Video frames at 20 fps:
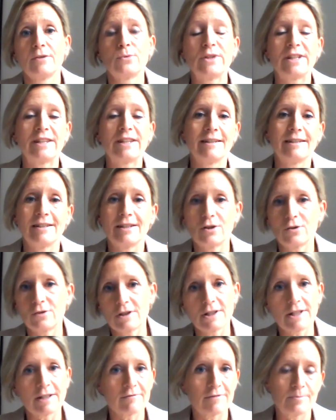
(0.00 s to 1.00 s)
with the
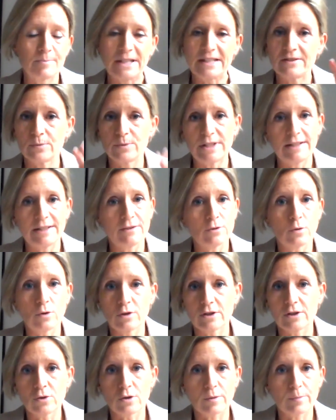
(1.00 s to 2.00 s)
local governments, with
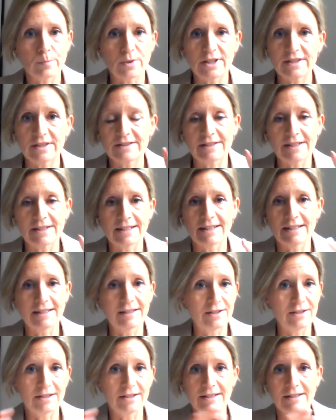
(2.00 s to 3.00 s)
all the corporates
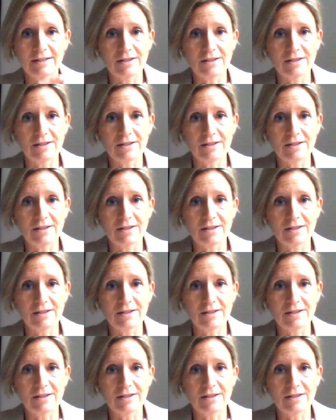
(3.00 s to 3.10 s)
and